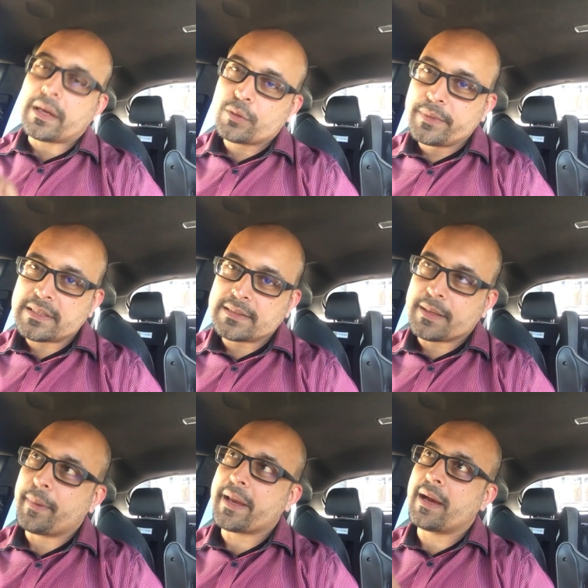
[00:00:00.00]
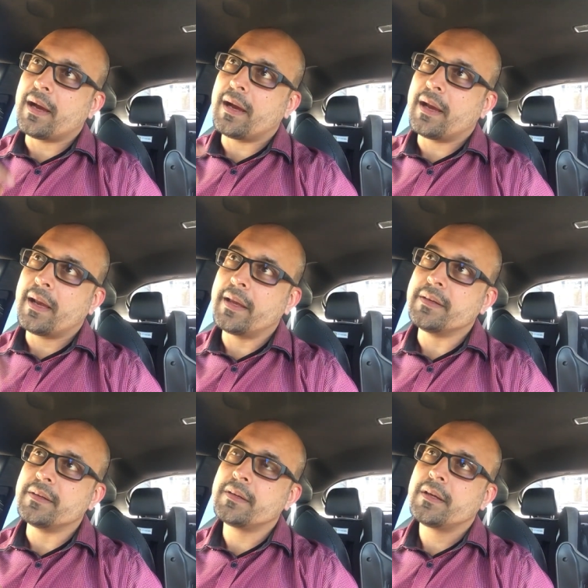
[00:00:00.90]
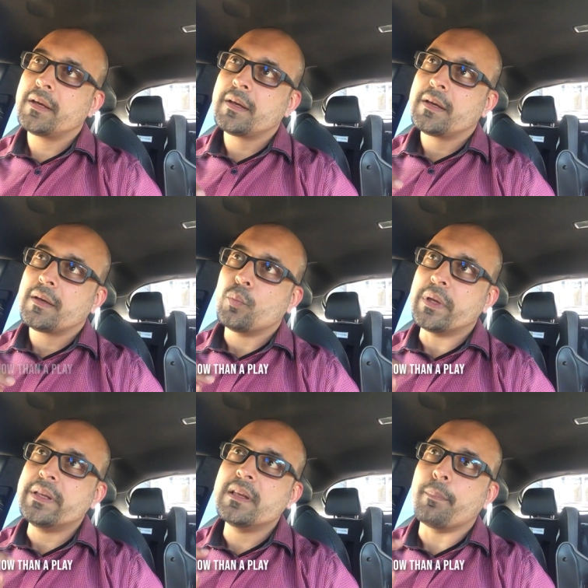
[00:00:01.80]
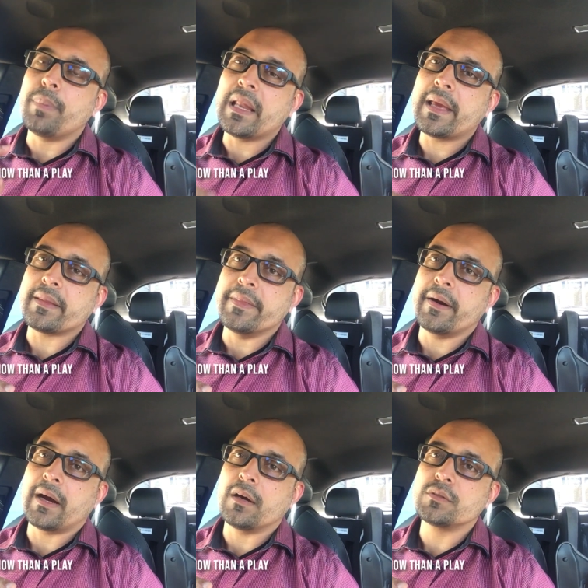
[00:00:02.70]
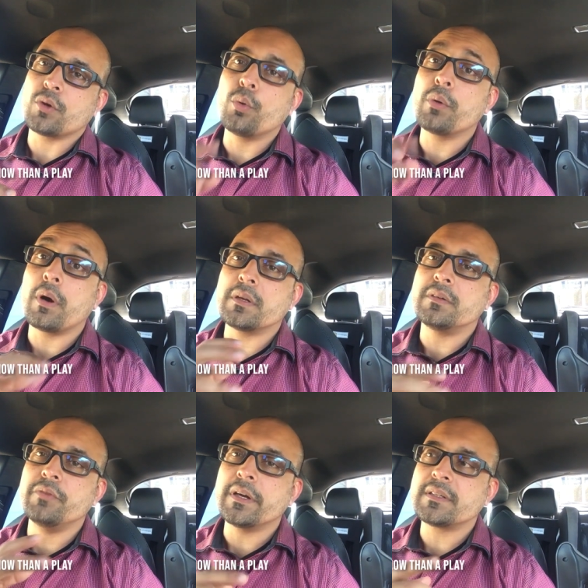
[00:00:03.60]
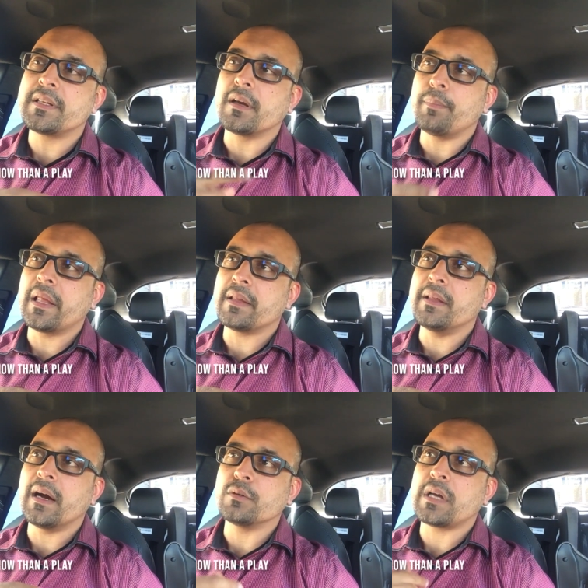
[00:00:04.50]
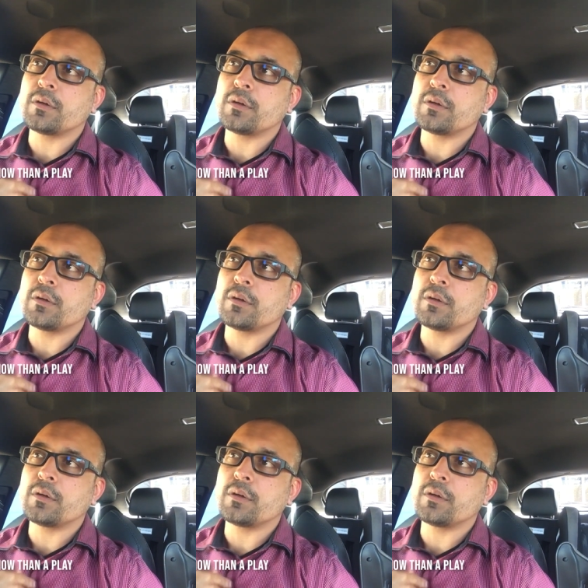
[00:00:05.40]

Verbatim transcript: back to Mrs. Thimaya, and we did a play at their house, or we were rehearsing a play at the house.